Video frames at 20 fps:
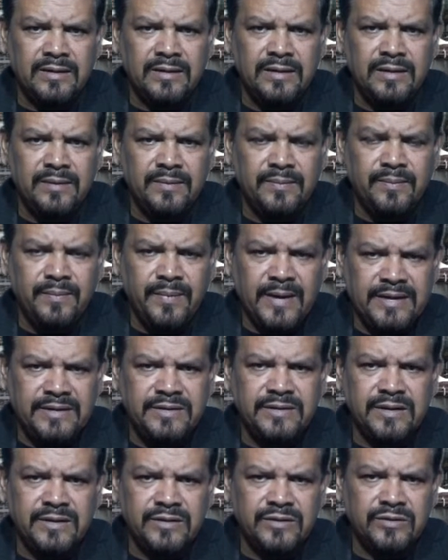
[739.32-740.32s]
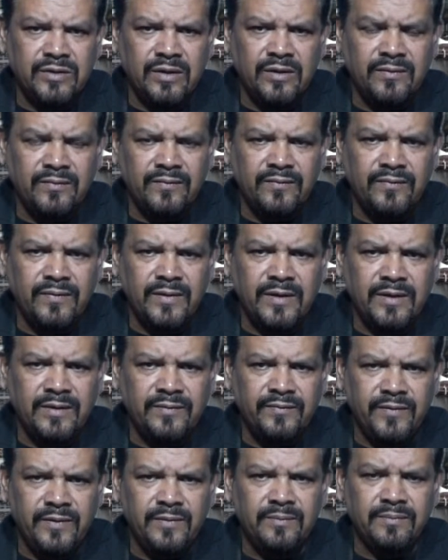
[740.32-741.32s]
the basics of
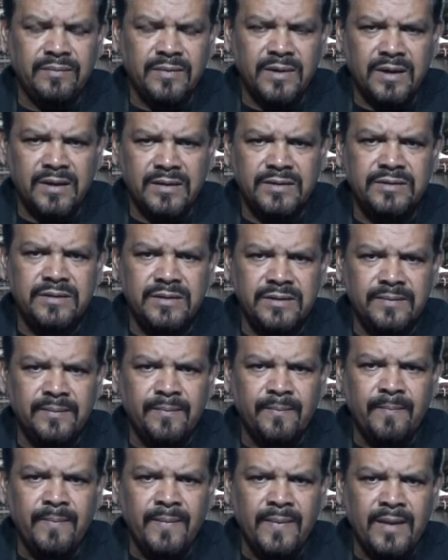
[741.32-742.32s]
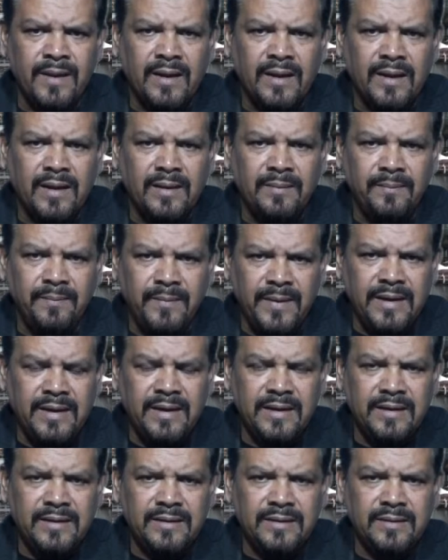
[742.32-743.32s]
film production.
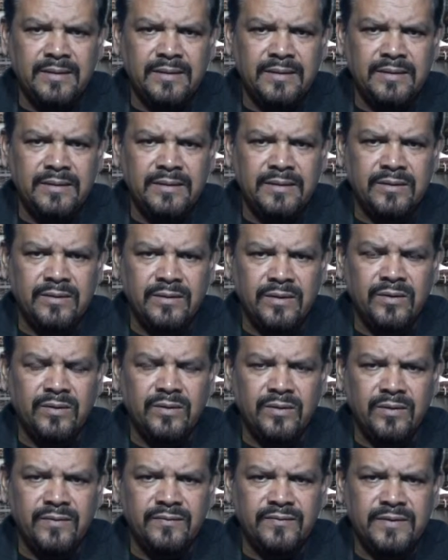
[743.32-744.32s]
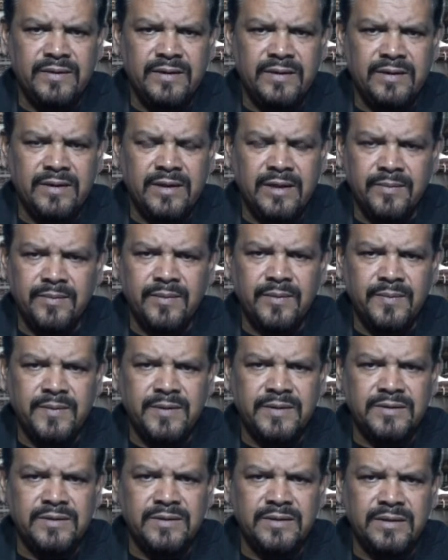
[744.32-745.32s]
Mainly the role of the camera
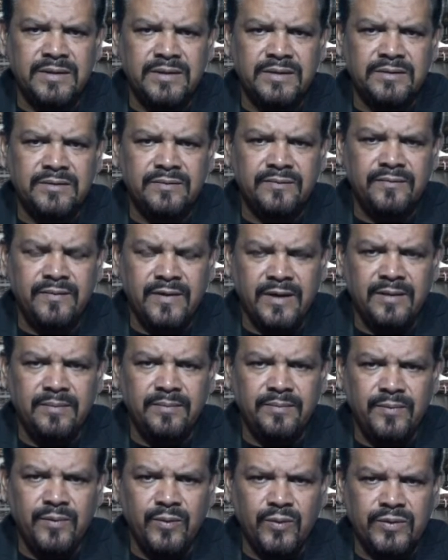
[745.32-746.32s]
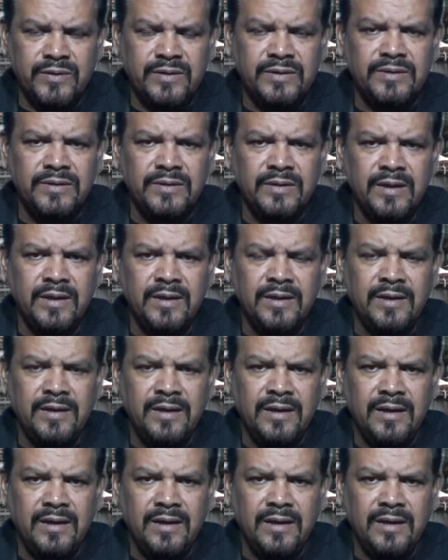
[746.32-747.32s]
person is very important.
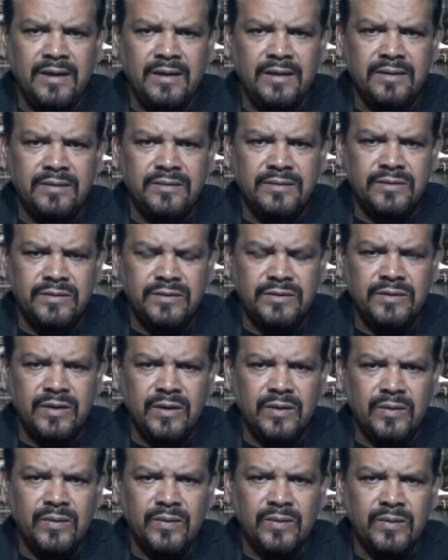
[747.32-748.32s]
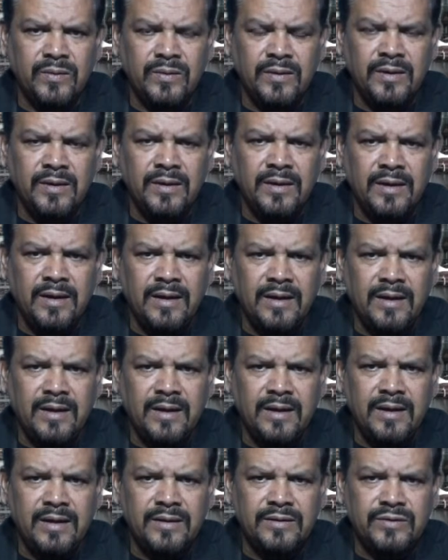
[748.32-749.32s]
So
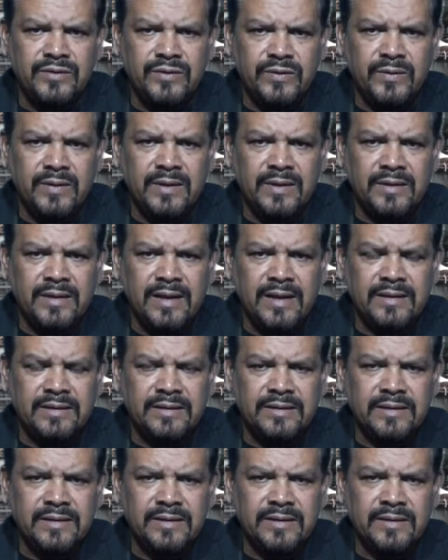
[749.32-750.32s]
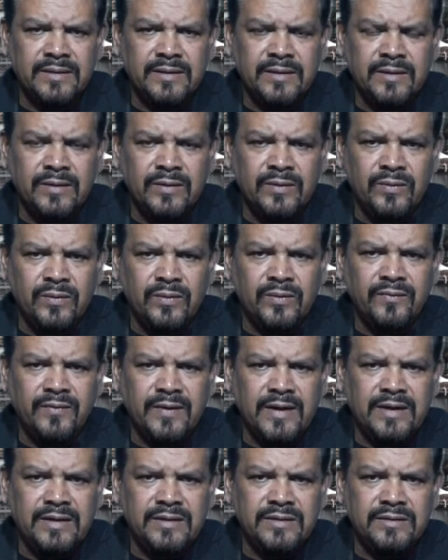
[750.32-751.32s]
ensure that
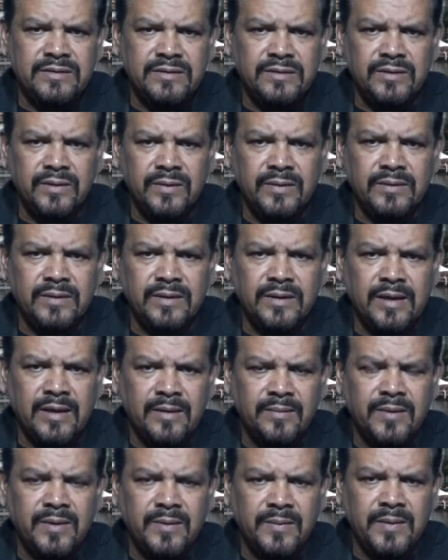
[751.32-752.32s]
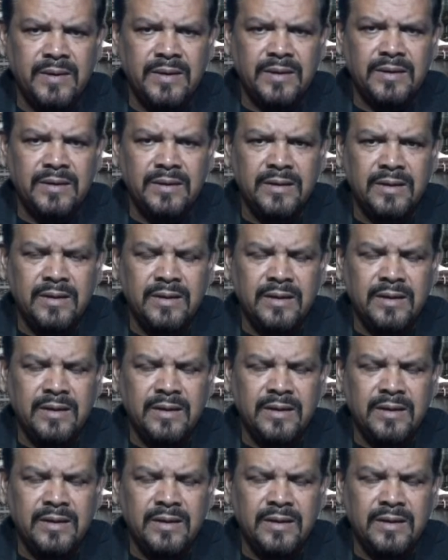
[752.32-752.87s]
whoever is doing the camera work